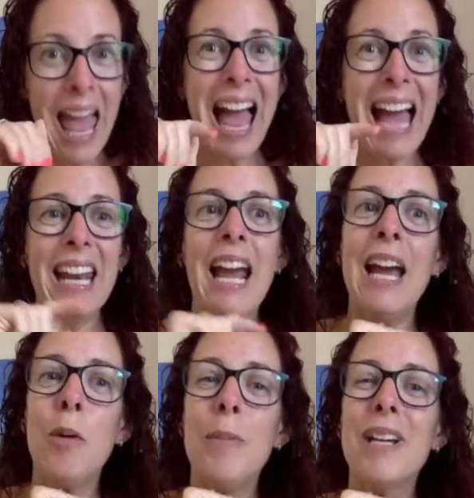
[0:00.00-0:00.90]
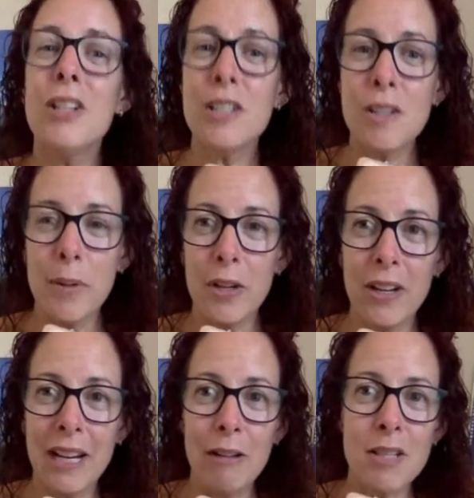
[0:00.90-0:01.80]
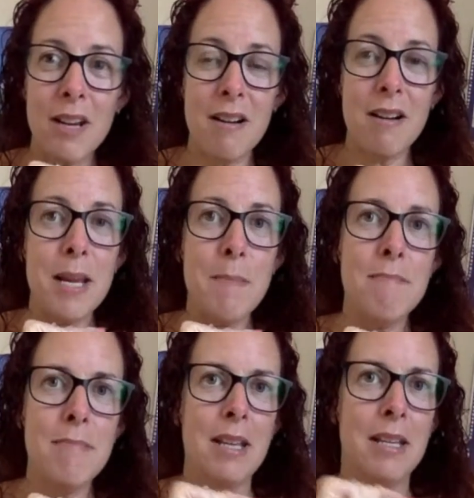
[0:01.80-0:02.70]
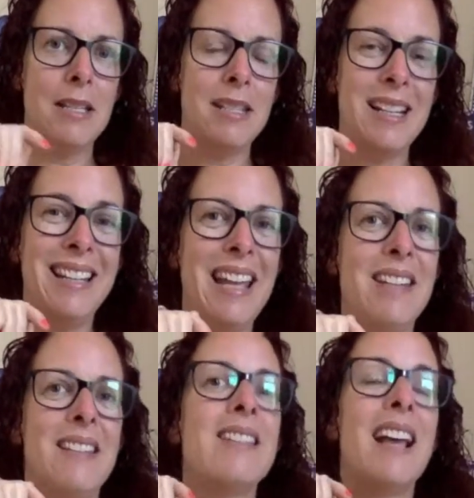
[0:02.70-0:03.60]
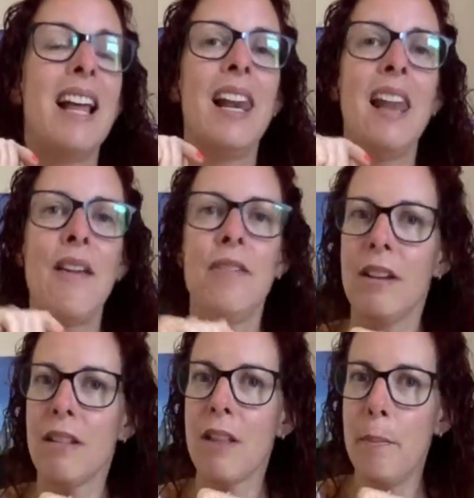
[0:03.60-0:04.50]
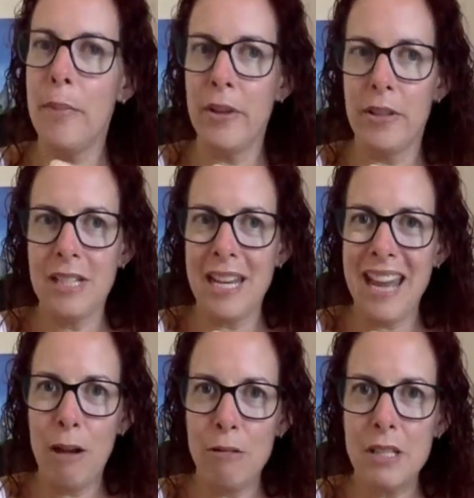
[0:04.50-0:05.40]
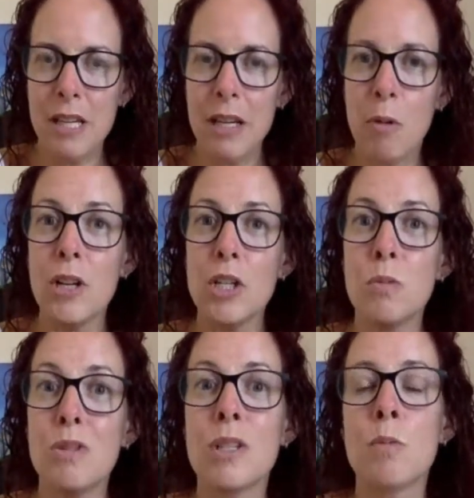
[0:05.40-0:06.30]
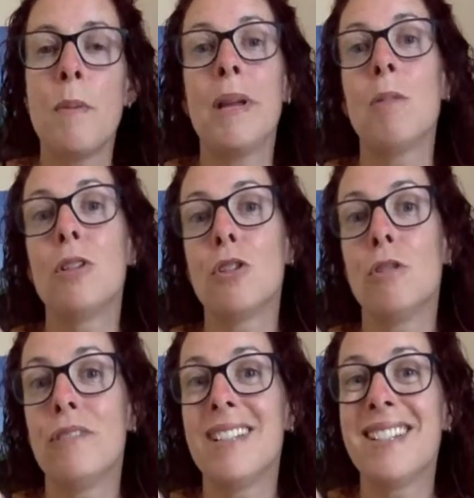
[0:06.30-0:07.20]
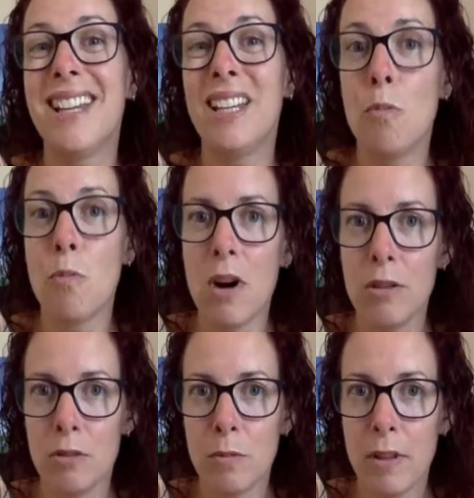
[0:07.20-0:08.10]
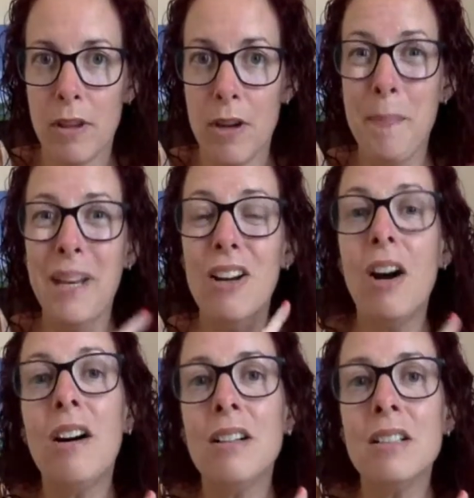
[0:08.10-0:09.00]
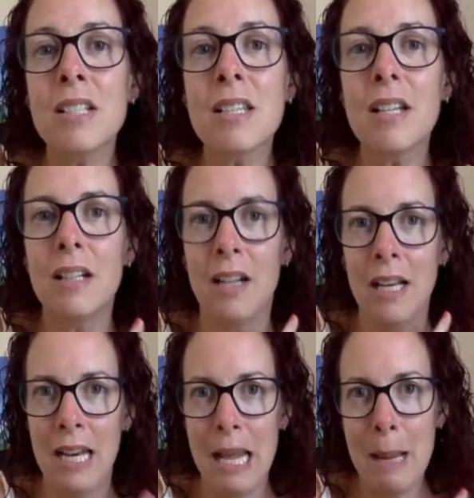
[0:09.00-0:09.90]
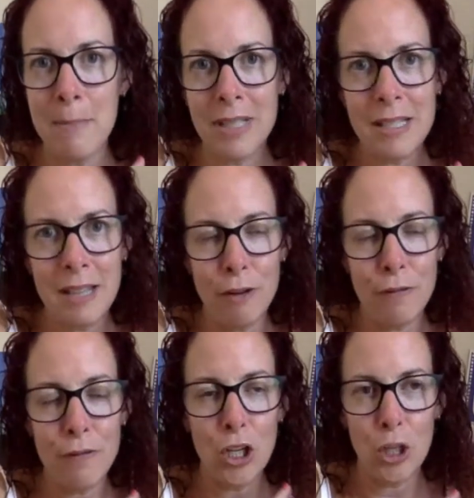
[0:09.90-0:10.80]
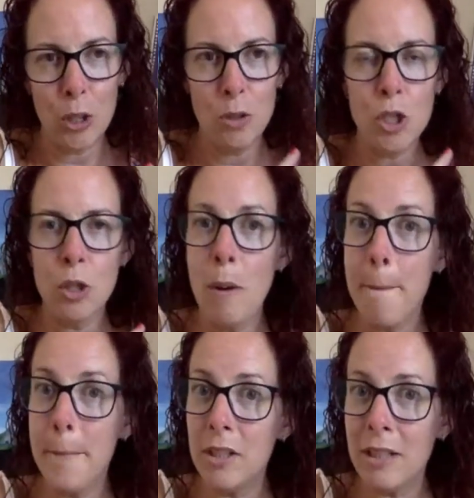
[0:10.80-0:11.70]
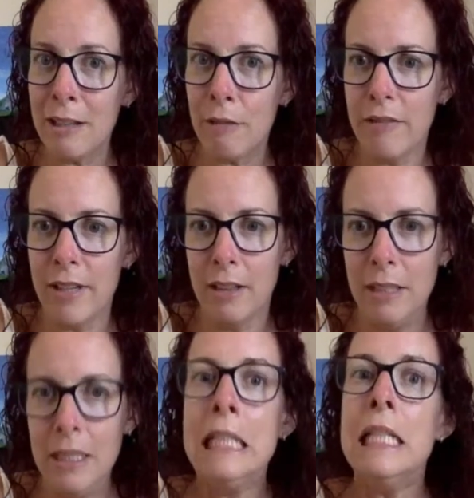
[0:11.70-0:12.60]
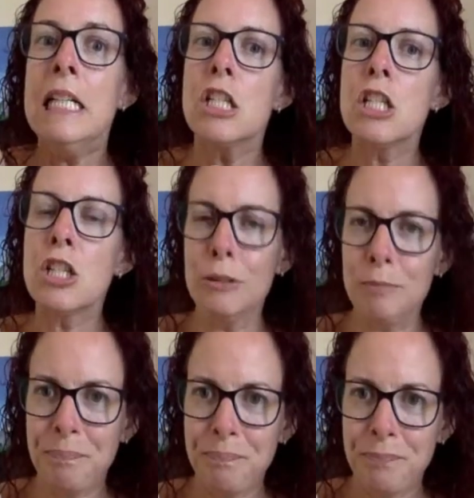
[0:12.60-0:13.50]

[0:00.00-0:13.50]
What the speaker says: and how because of burnout, I missed Lena's 11th birthday outing, which was swimming with dolphins in the wild with her, because I let myself go to Burnoutville. So,